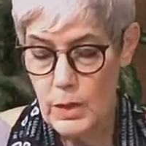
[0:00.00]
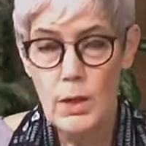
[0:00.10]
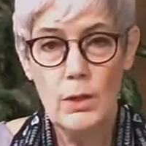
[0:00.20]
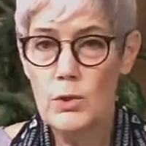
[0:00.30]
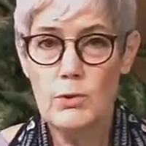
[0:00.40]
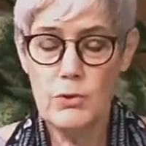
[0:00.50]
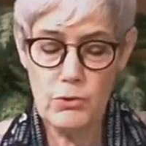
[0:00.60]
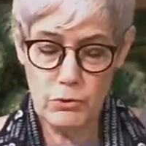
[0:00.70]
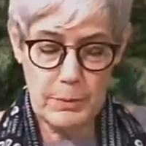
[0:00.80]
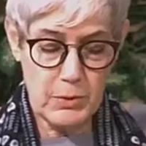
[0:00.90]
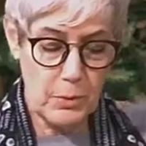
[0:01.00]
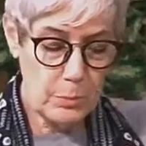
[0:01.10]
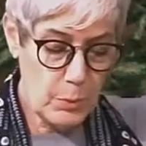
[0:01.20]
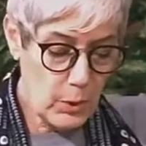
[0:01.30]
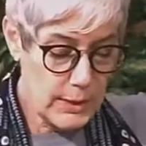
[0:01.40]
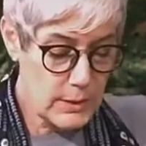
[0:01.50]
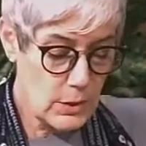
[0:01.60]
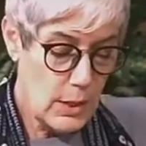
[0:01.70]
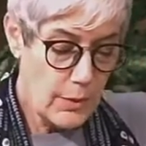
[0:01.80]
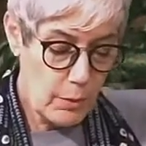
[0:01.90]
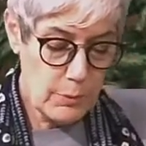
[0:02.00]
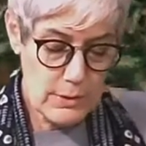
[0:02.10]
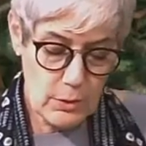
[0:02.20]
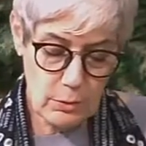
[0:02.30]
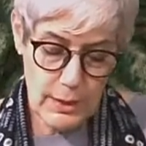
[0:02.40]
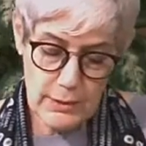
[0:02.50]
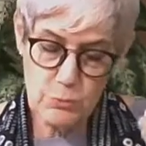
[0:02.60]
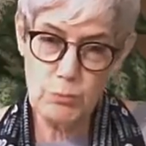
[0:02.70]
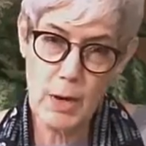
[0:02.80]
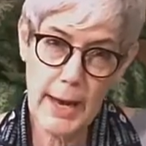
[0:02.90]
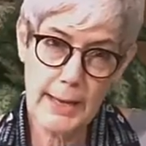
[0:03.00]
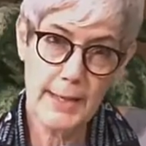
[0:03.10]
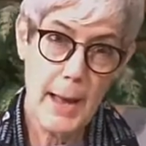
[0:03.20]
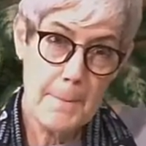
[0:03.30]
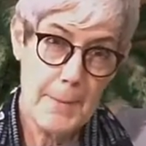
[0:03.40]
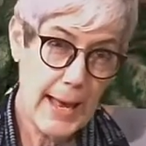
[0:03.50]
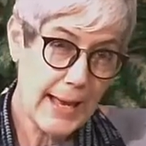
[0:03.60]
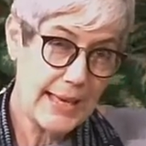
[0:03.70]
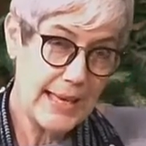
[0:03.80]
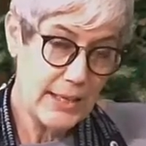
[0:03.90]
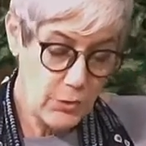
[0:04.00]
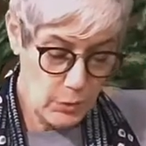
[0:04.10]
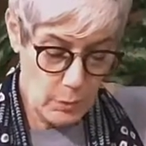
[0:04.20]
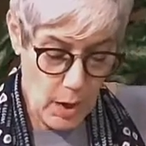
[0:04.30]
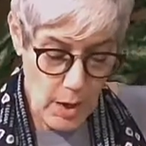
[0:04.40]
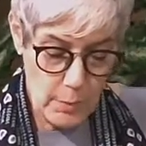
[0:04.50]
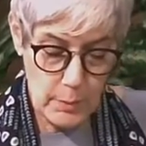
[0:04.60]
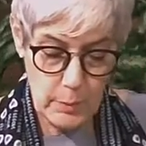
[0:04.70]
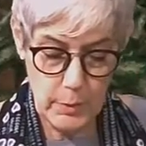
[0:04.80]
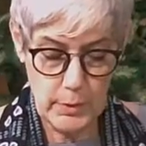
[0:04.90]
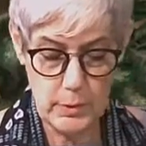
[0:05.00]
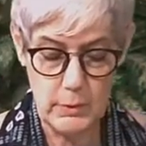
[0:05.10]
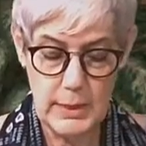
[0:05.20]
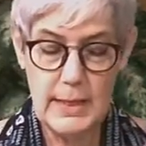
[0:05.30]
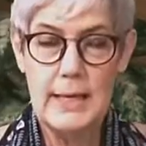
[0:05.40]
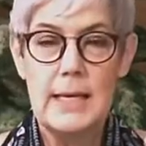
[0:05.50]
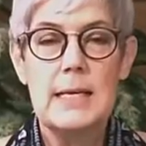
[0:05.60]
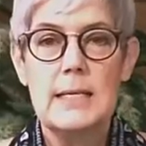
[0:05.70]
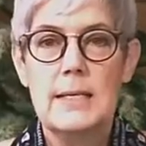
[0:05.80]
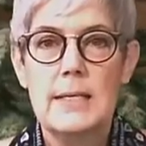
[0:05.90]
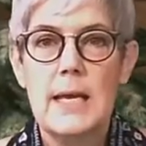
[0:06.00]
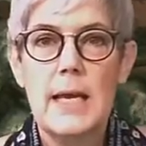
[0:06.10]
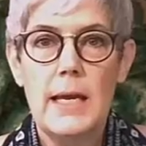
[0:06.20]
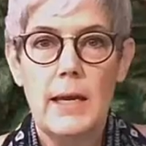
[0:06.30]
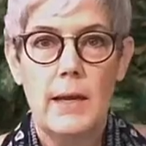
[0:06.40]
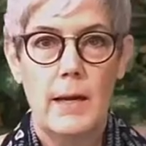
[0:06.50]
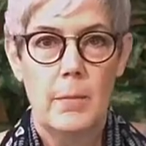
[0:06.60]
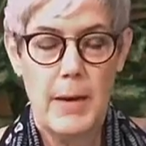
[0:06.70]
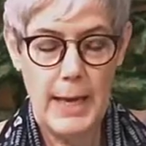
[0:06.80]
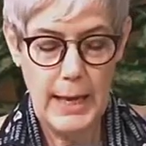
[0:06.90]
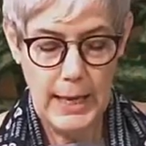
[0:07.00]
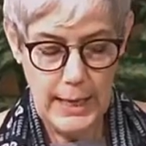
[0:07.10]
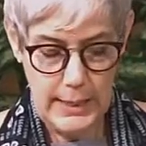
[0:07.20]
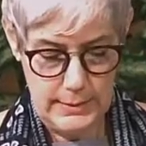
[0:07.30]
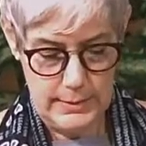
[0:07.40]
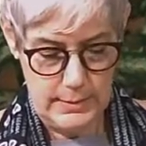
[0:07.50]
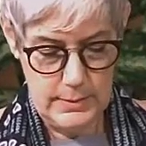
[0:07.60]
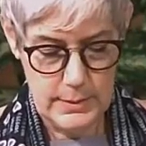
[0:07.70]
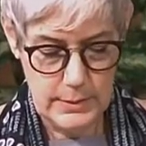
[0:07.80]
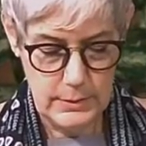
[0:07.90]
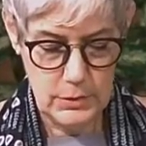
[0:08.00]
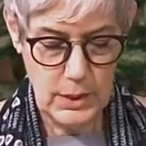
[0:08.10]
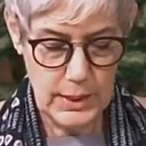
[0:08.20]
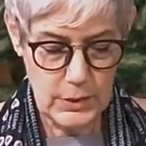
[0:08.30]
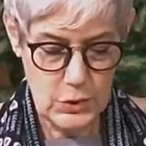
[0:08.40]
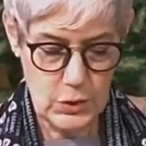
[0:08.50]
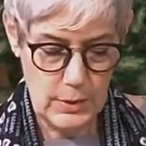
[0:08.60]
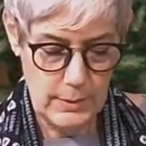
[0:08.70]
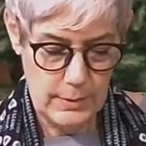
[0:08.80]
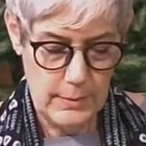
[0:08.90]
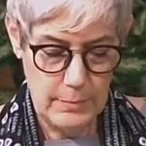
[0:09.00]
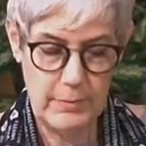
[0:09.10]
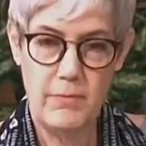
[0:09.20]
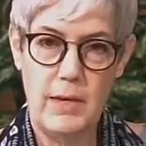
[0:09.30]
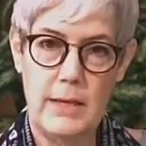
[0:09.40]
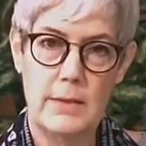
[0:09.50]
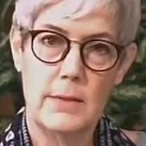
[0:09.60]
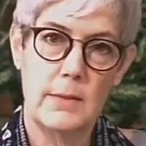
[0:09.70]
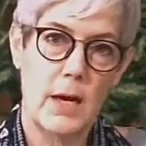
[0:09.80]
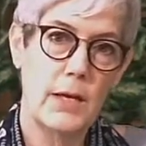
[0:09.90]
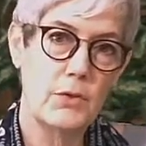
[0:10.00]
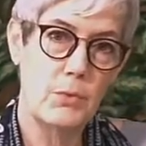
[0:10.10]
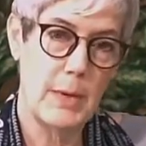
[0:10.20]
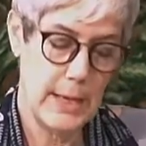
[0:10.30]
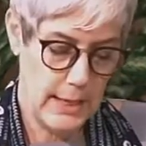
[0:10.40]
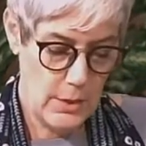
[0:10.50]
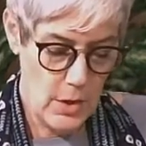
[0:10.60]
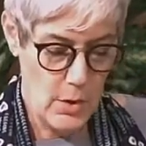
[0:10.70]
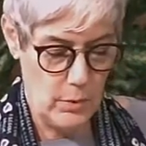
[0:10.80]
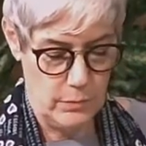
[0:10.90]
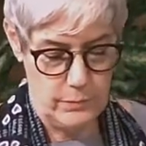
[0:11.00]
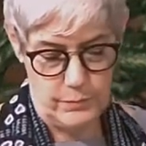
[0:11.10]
Luke's description puts the risen Christ right back into our world. See my hands, touch my feet, touch me and know.